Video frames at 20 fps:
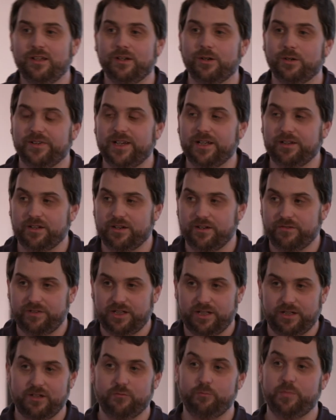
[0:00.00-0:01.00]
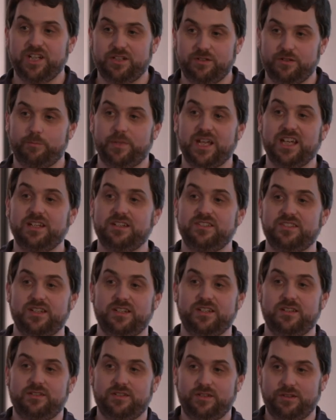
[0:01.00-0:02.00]
or that kind of thing, have been
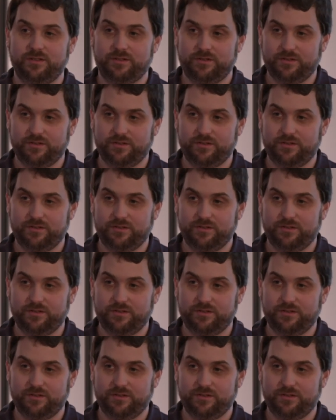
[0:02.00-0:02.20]
debated